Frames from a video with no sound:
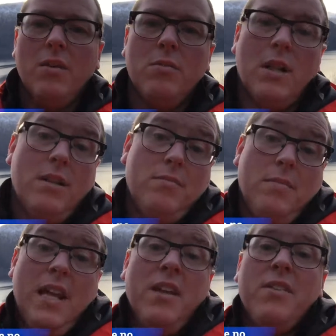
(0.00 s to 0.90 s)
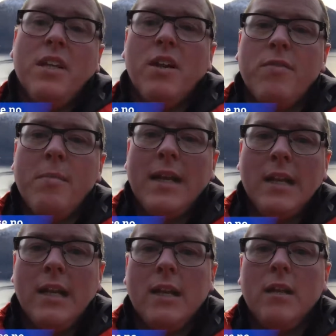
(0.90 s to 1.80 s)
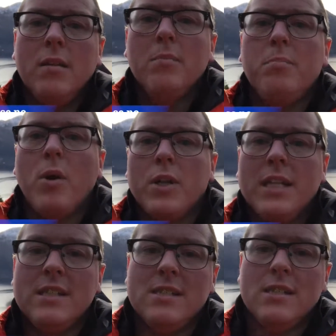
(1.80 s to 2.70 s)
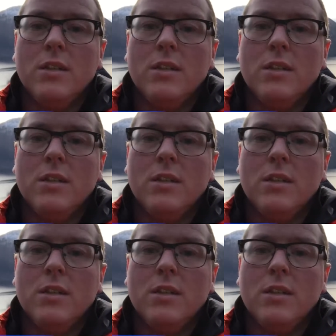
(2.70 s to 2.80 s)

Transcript: well, and other governmental bodies